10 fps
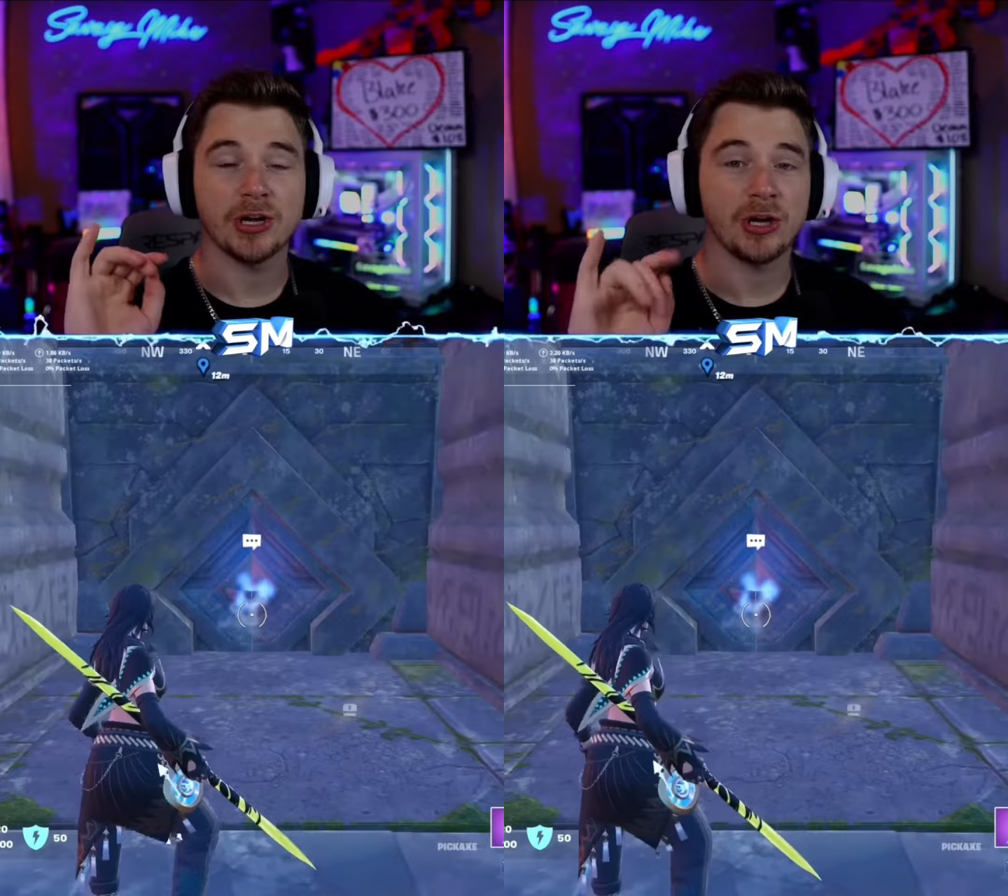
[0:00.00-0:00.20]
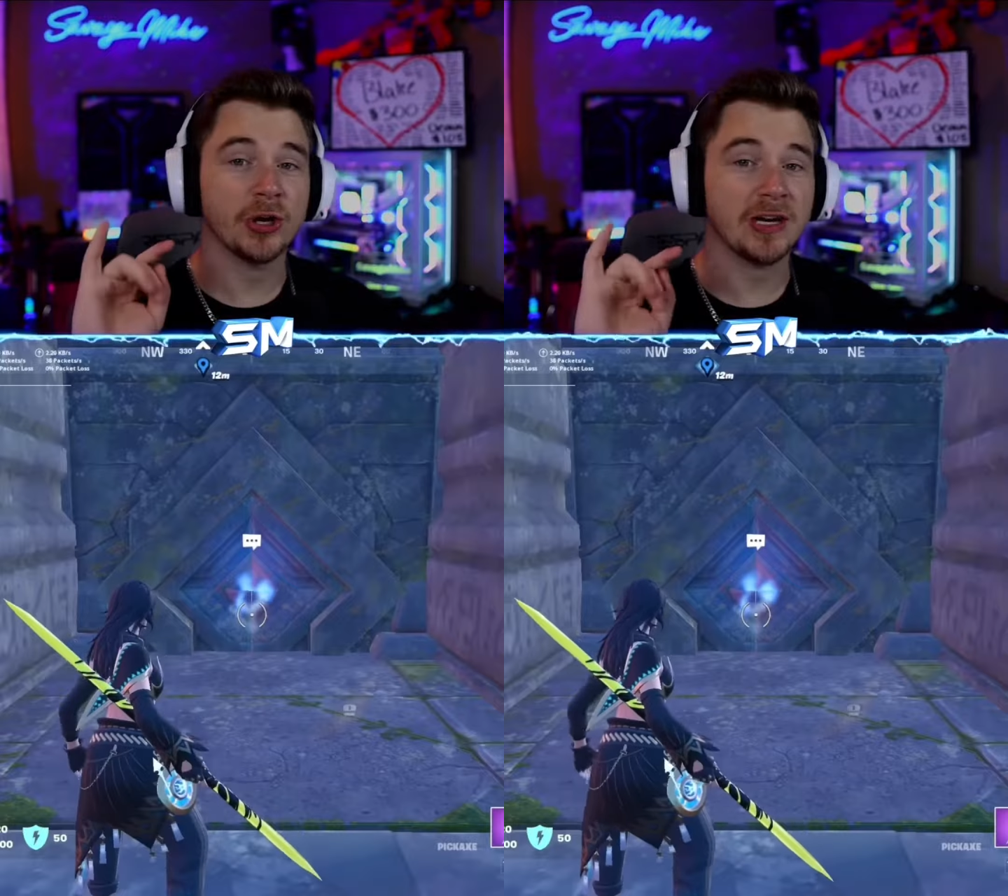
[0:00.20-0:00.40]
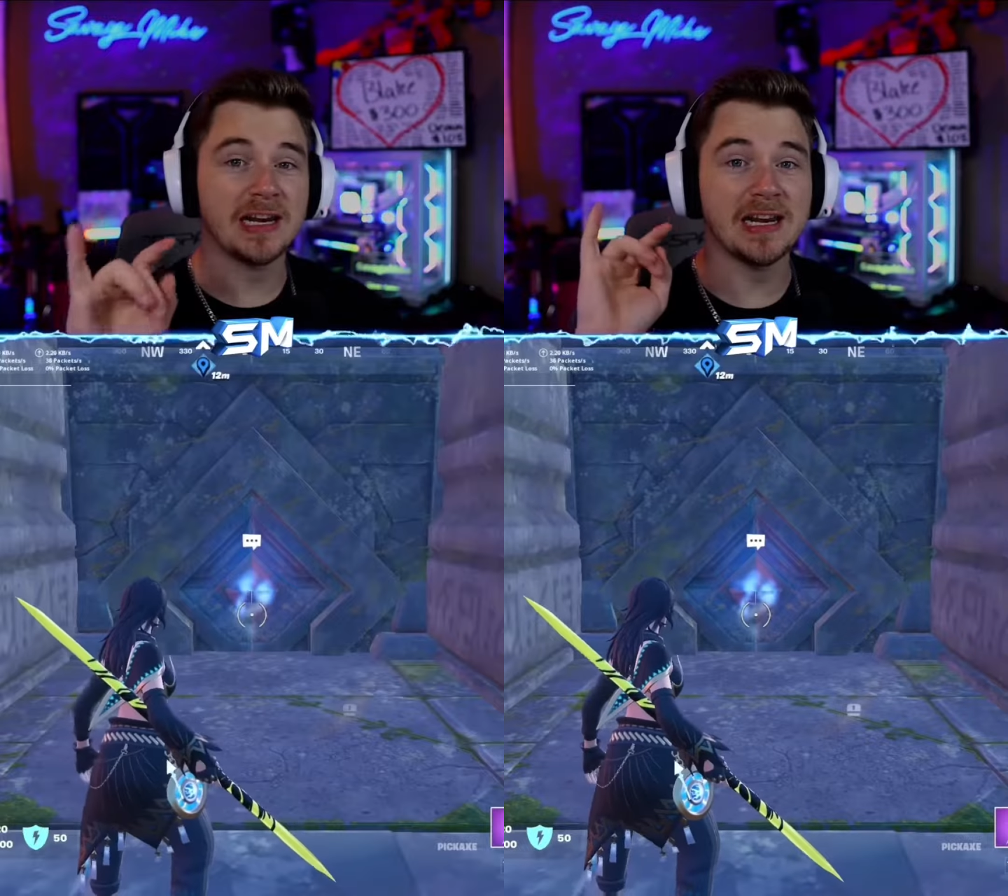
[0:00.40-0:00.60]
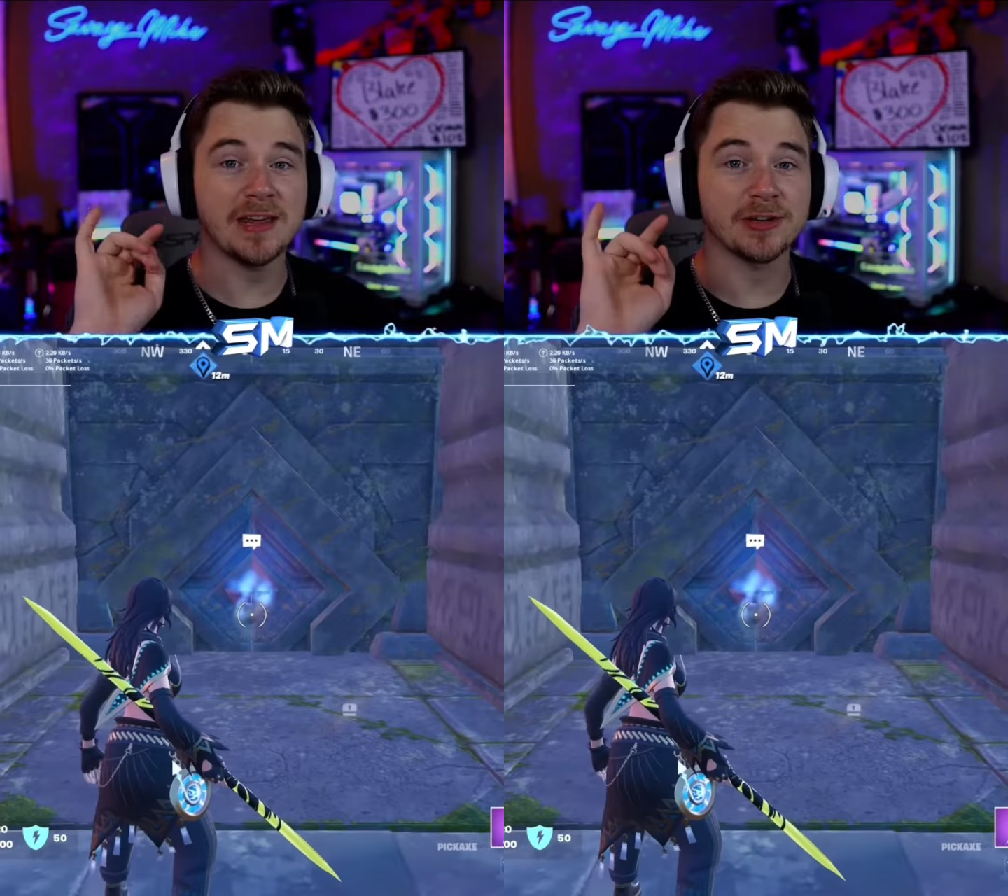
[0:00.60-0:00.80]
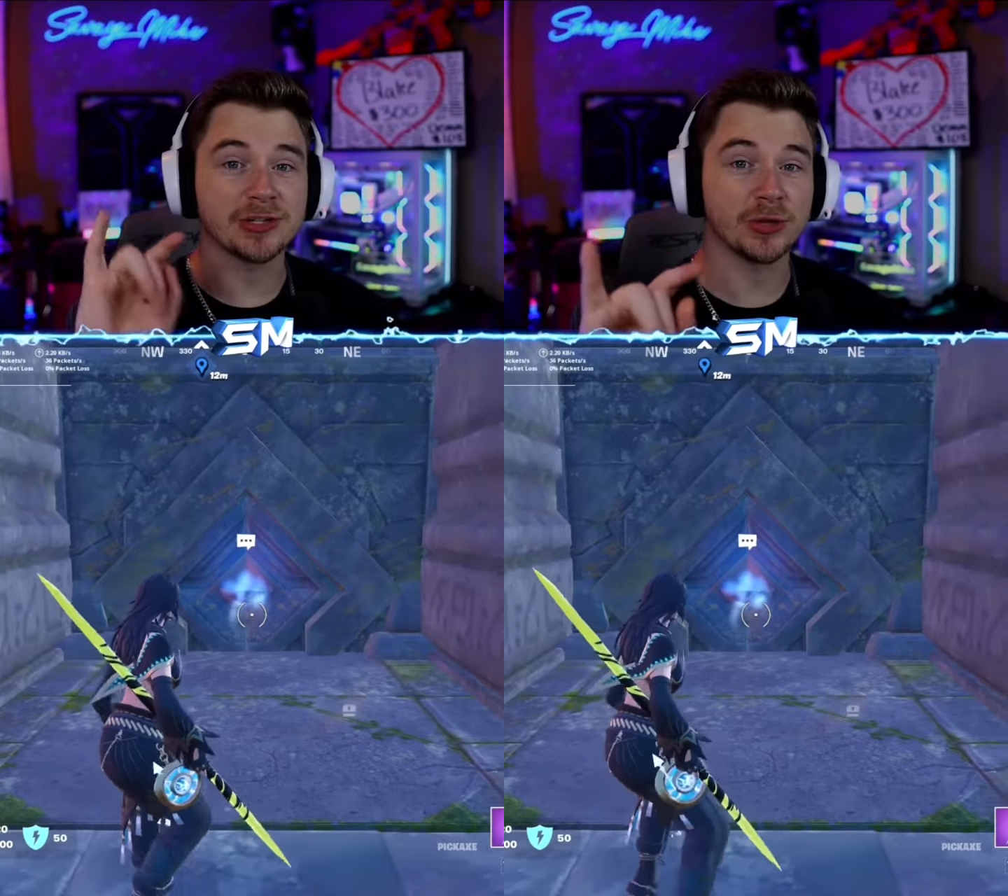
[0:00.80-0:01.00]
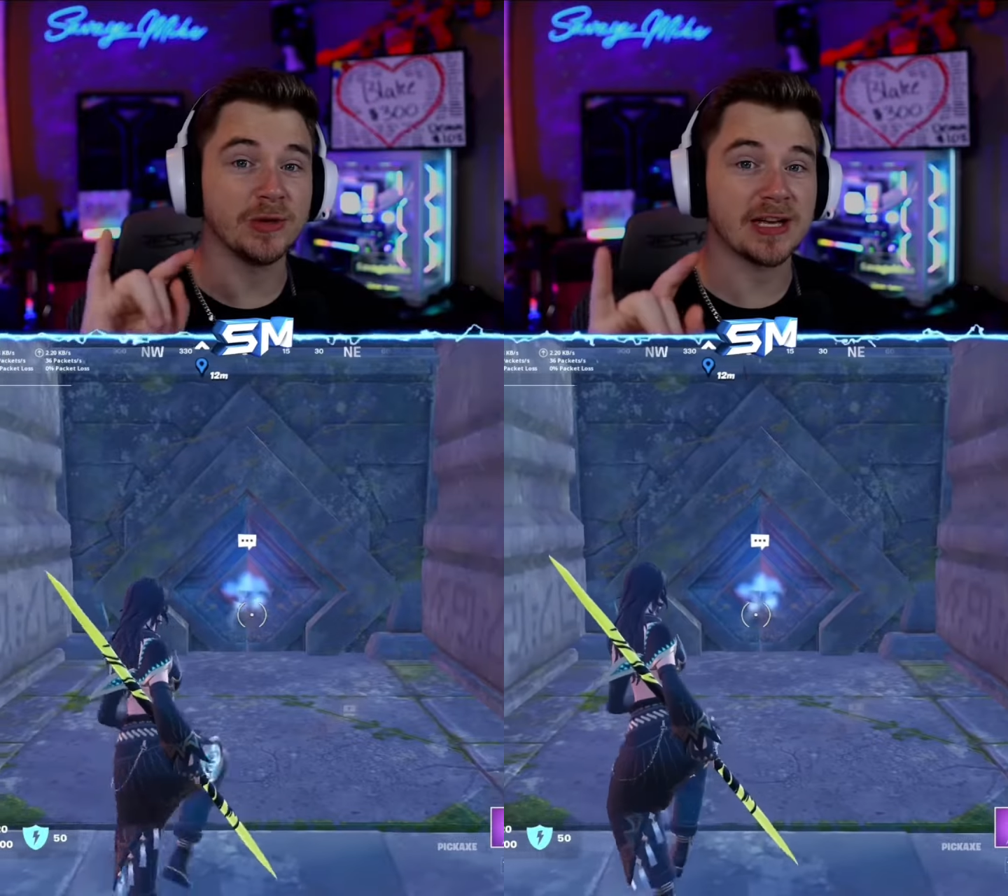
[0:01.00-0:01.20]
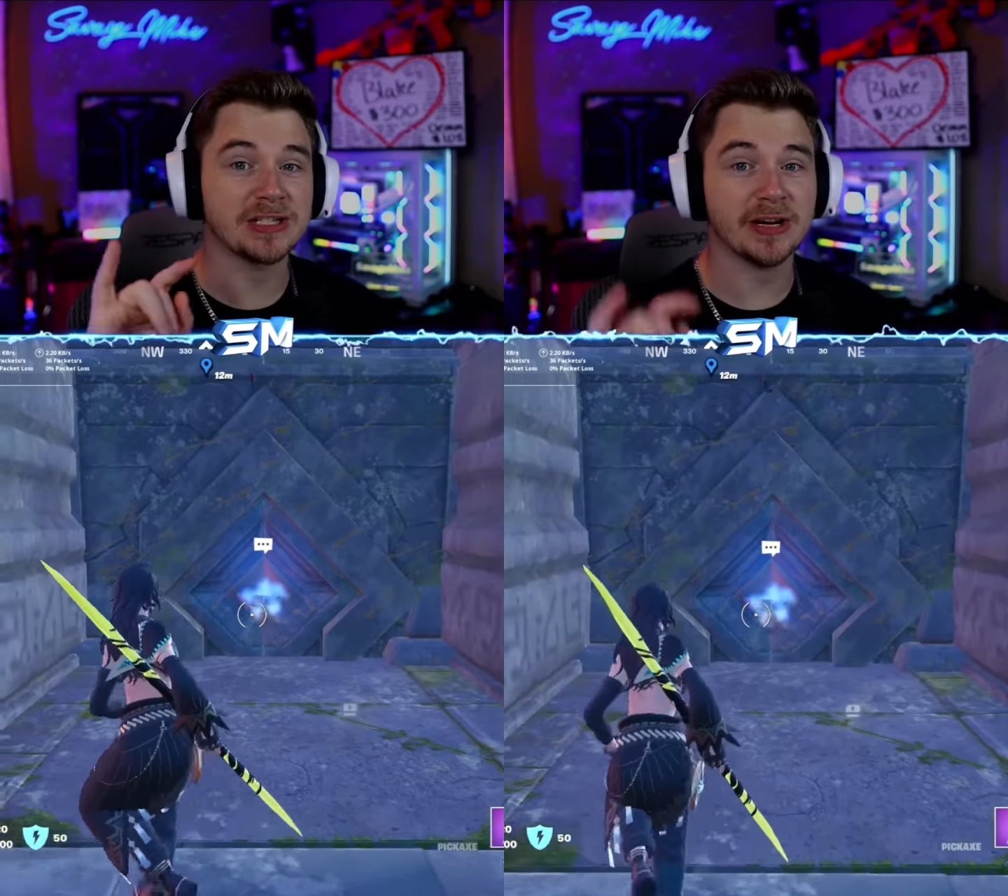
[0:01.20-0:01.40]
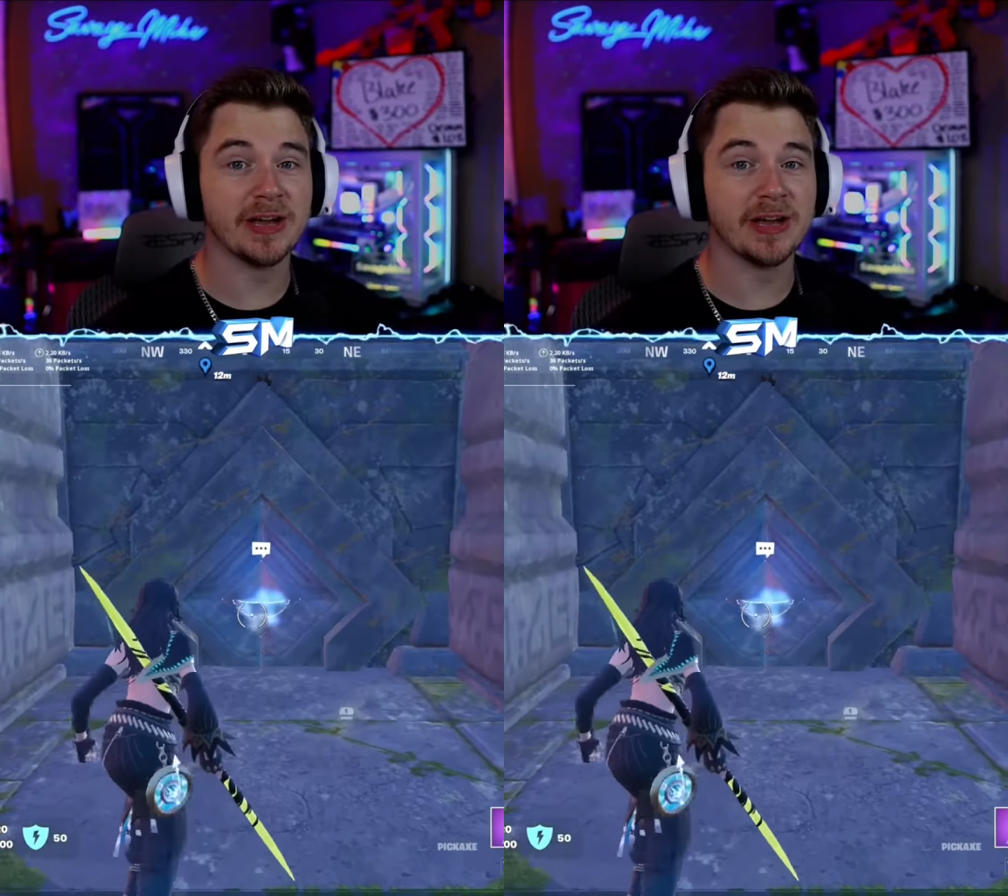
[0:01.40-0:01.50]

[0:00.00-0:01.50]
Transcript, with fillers: You're gonna need either two legendary